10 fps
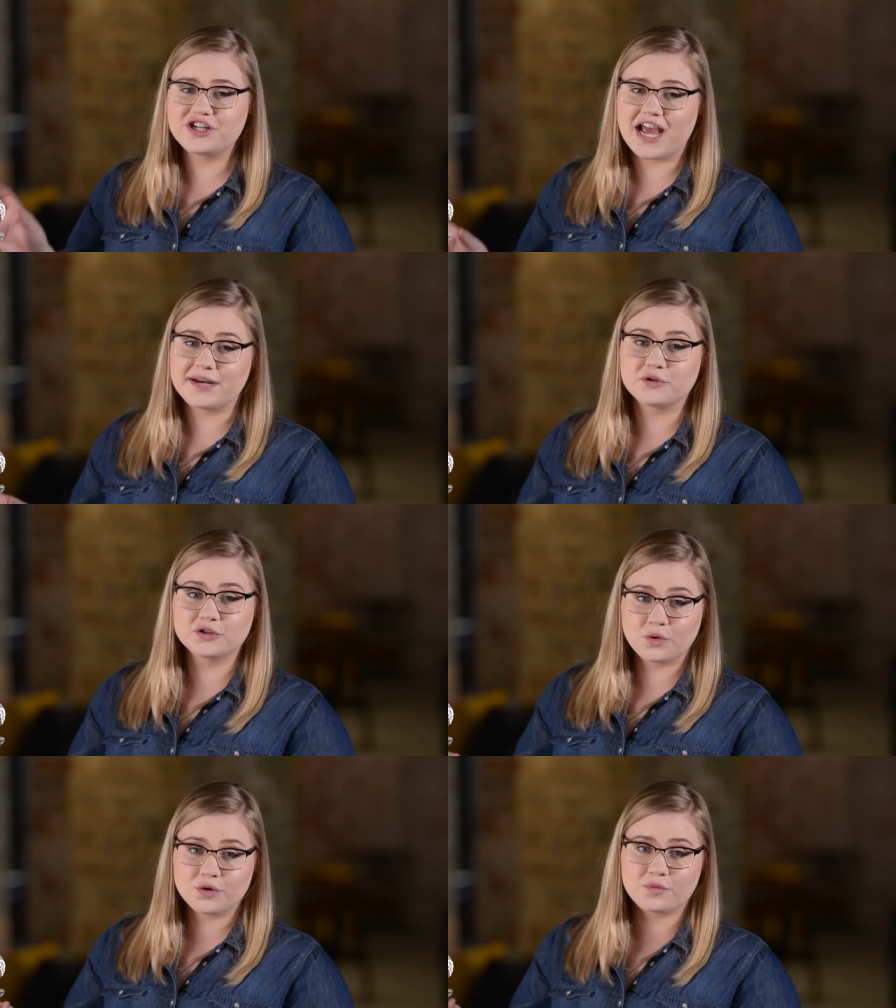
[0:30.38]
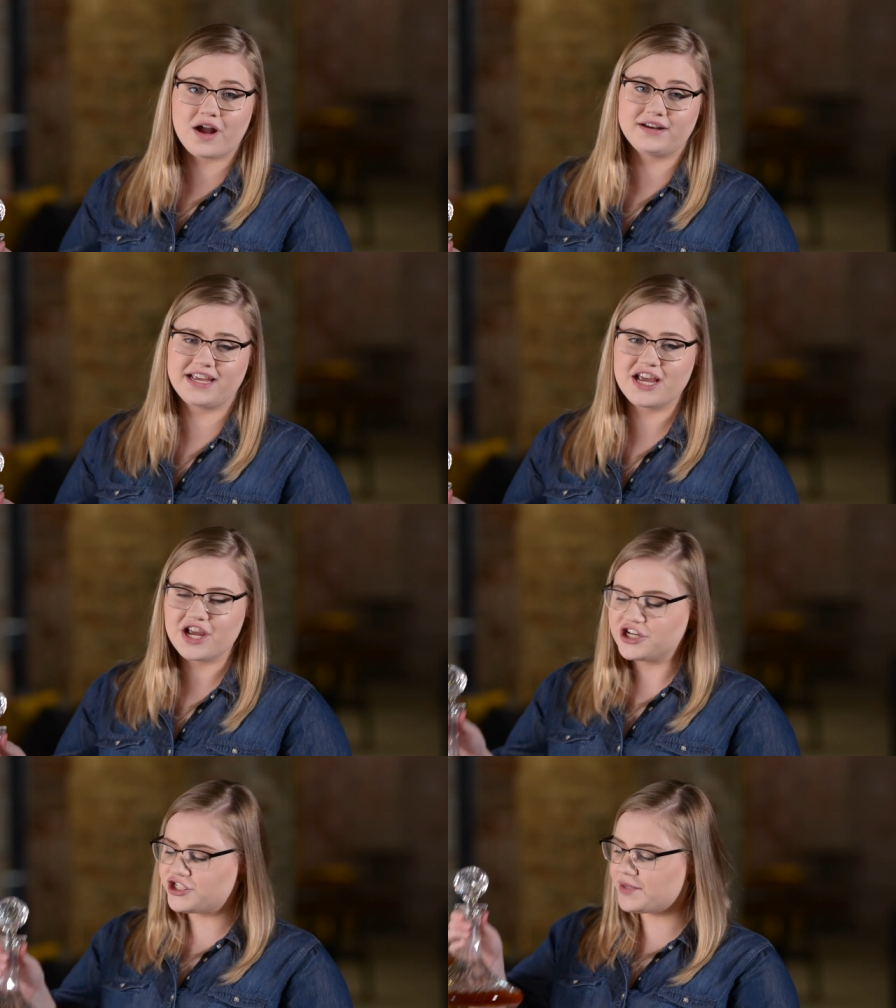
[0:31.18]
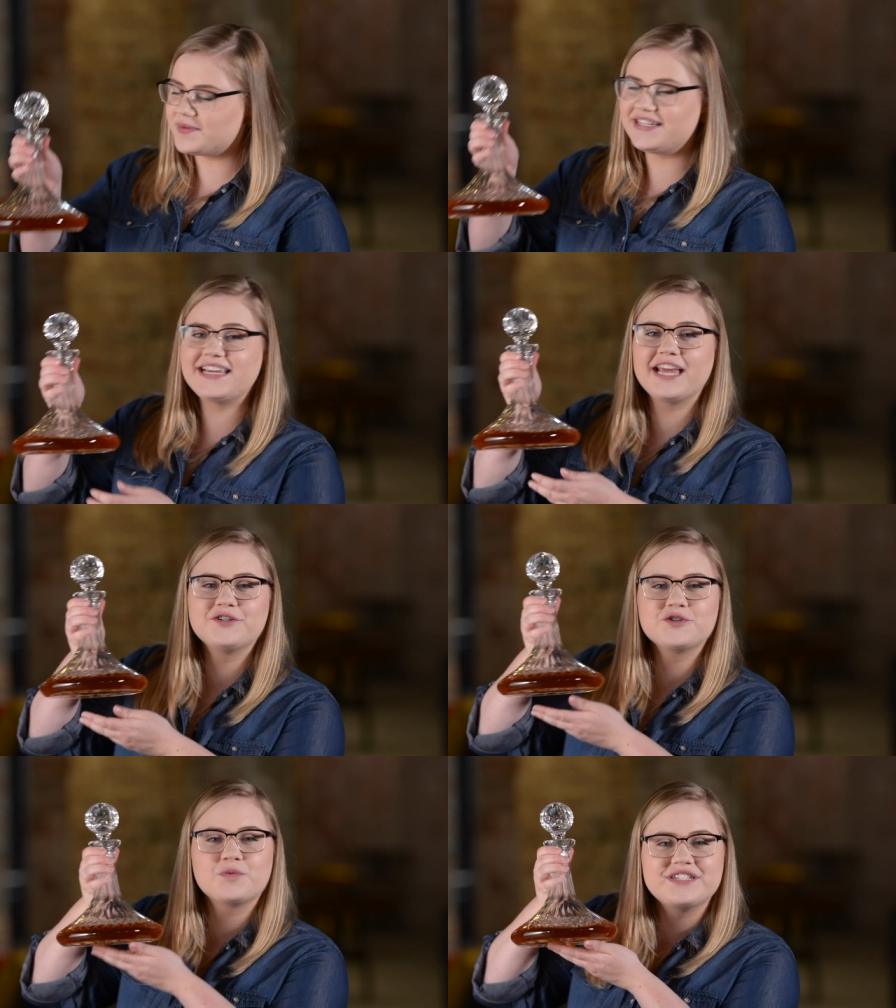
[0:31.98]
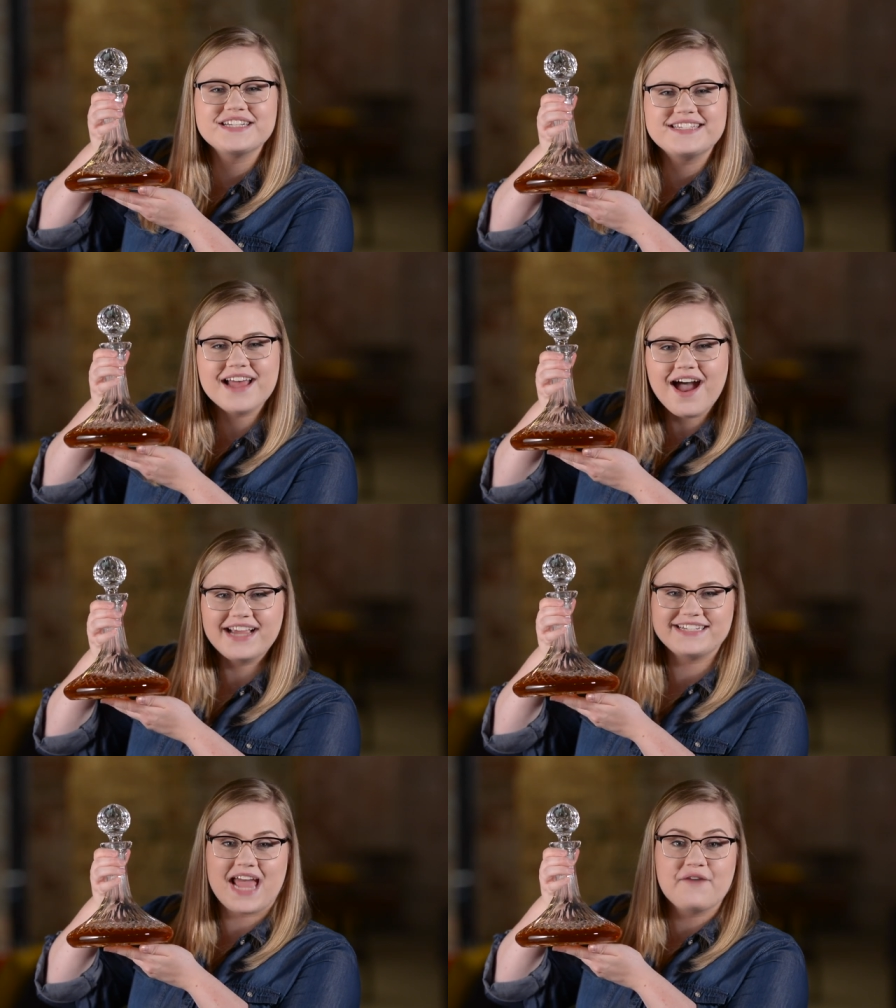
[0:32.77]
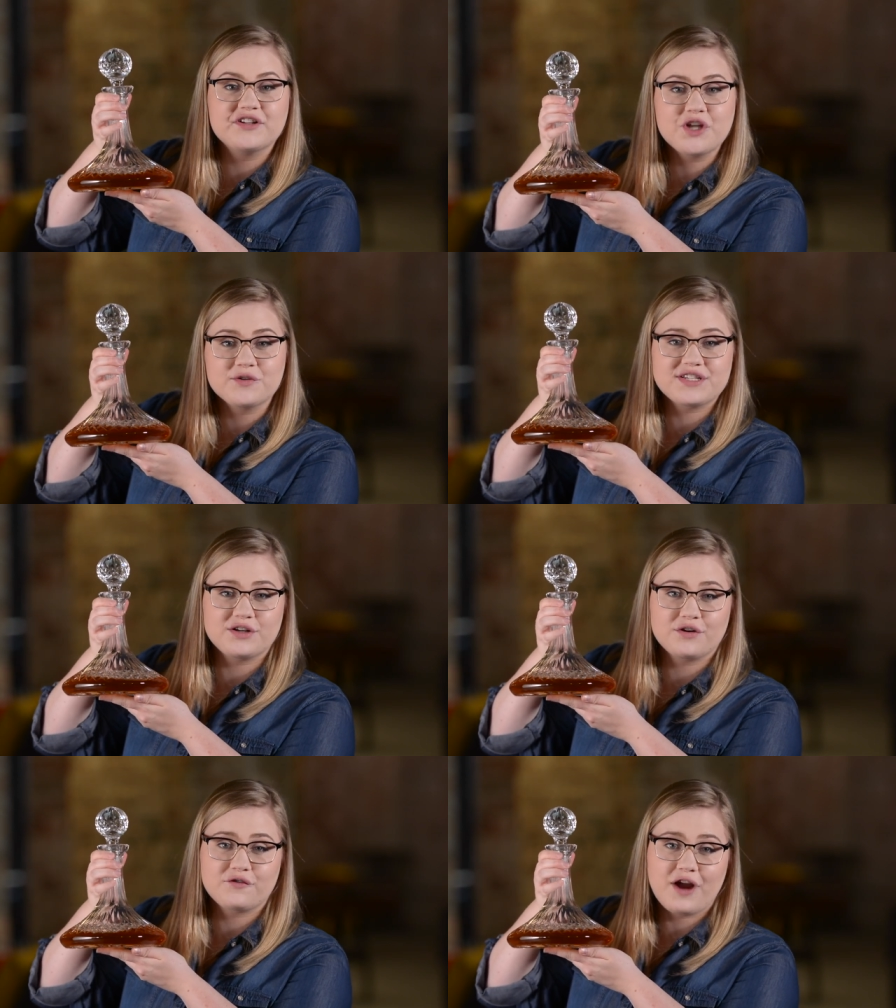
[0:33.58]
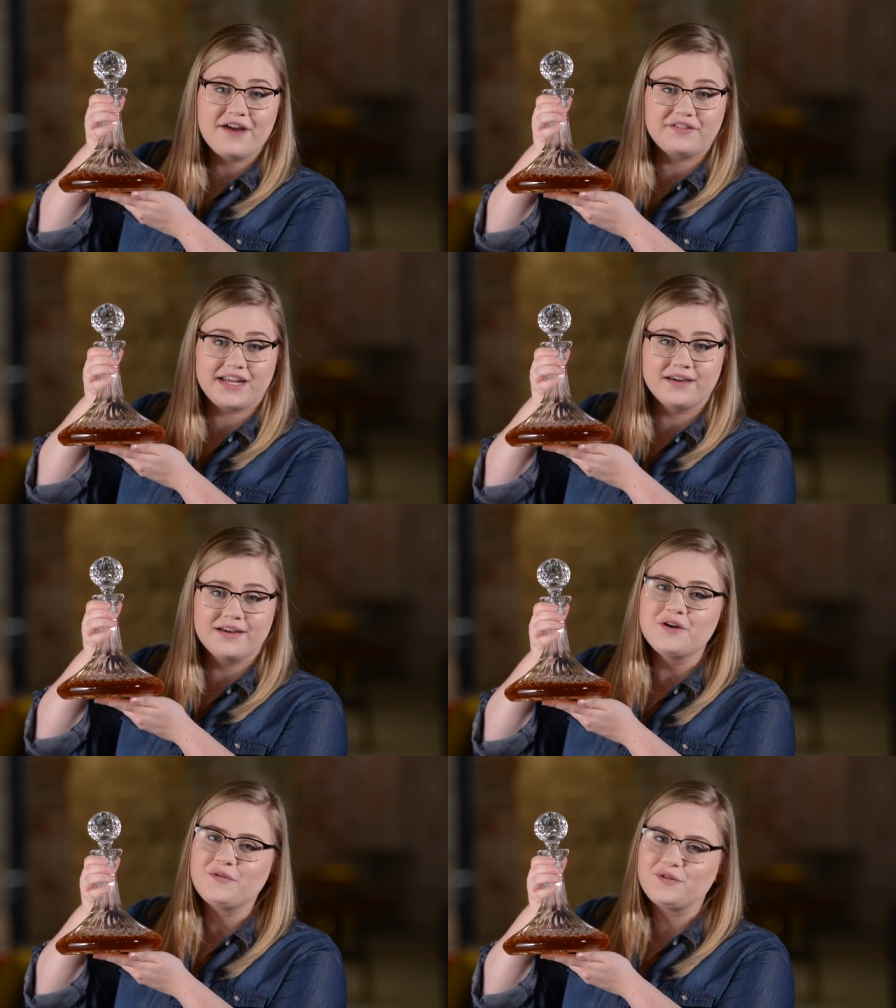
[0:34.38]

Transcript: British Admiral Lord Rodney, ship's decanters were designed to have a low center of gravity,